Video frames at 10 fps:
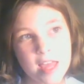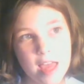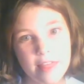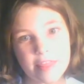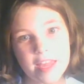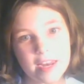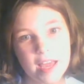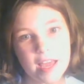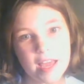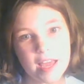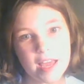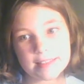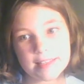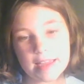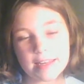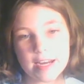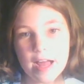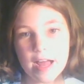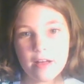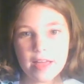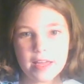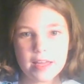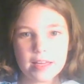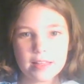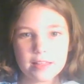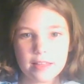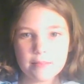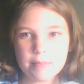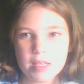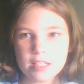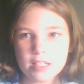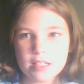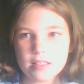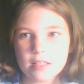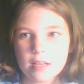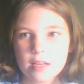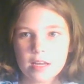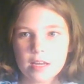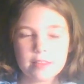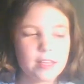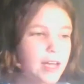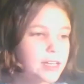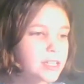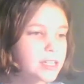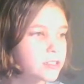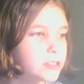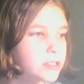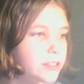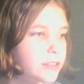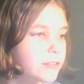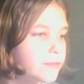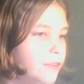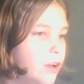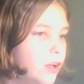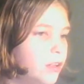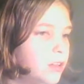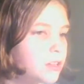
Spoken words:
And then I decided, oh hey, let me just. And then I hear something fall.